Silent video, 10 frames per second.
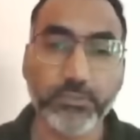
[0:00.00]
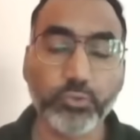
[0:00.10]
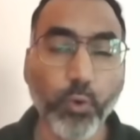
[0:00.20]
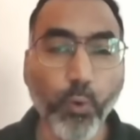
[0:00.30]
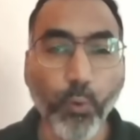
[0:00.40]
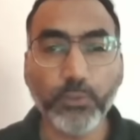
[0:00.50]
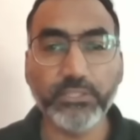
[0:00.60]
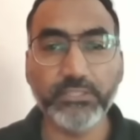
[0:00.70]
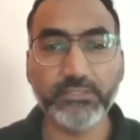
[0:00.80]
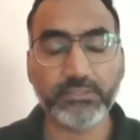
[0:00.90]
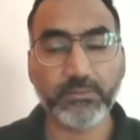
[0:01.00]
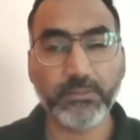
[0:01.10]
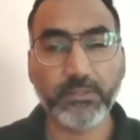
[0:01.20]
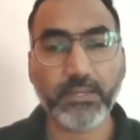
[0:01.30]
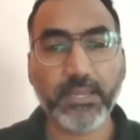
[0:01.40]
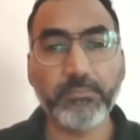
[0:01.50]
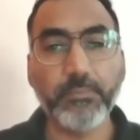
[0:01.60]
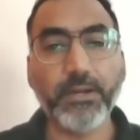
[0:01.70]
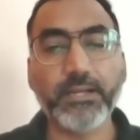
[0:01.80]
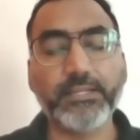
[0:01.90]
So all these can be
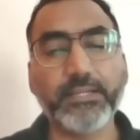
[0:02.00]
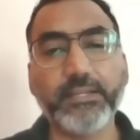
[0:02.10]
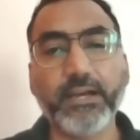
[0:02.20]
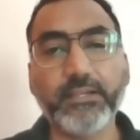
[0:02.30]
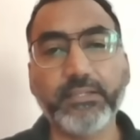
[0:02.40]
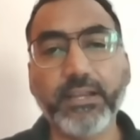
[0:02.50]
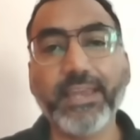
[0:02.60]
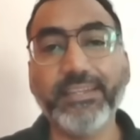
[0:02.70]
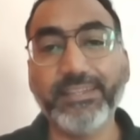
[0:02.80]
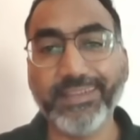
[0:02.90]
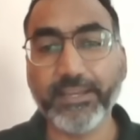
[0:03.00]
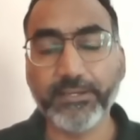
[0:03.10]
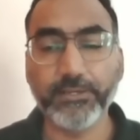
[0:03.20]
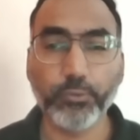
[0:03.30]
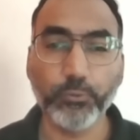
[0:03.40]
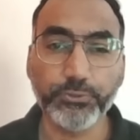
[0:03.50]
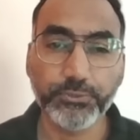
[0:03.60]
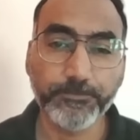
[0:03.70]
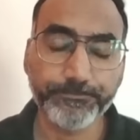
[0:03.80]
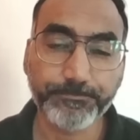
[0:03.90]
bucketed under high-tech roles.